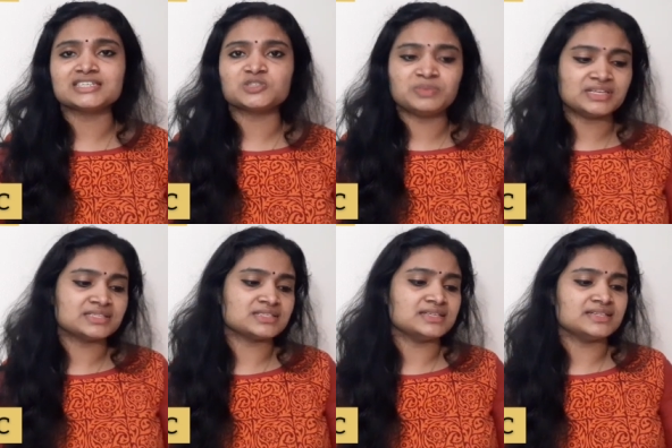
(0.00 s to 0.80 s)

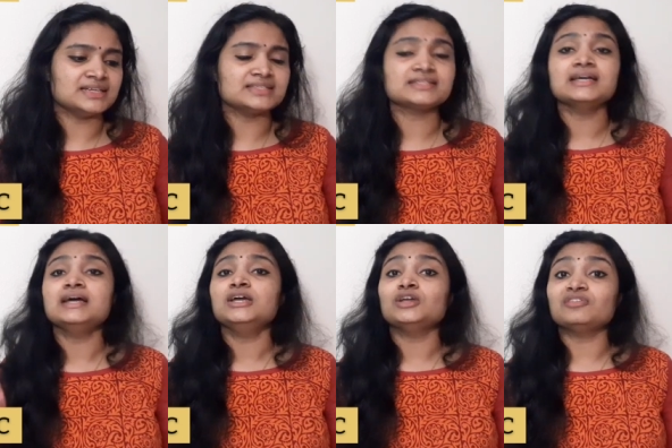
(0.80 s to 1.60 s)
experience details.
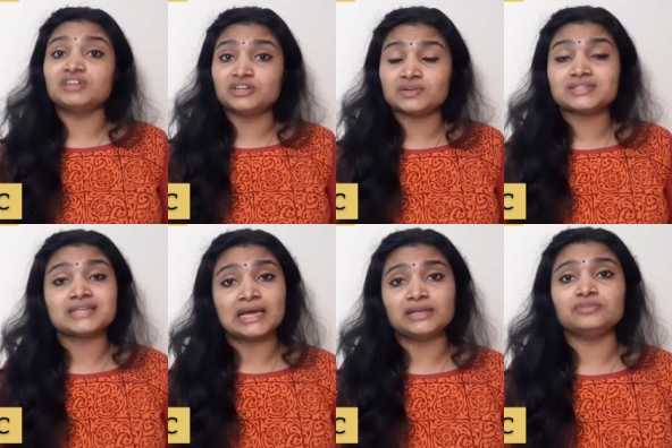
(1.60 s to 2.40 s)
You have to enter a
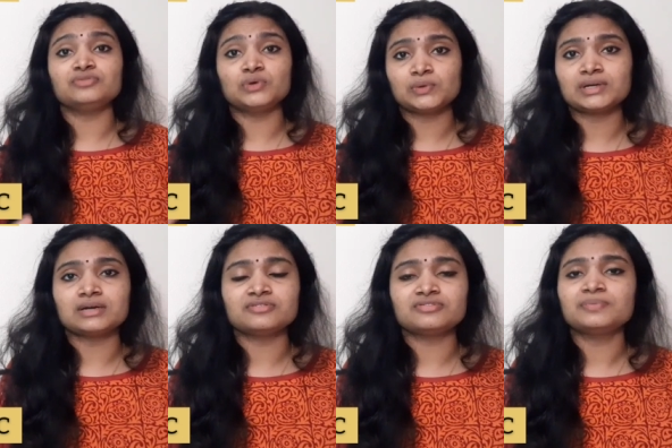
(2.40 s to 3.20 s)
sign,
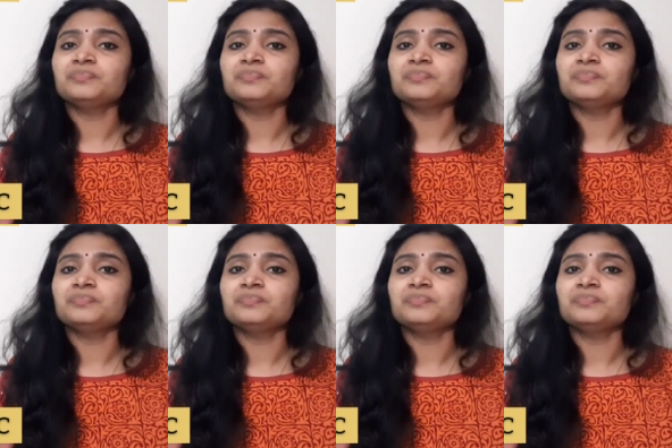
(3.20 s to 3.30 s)
photograph,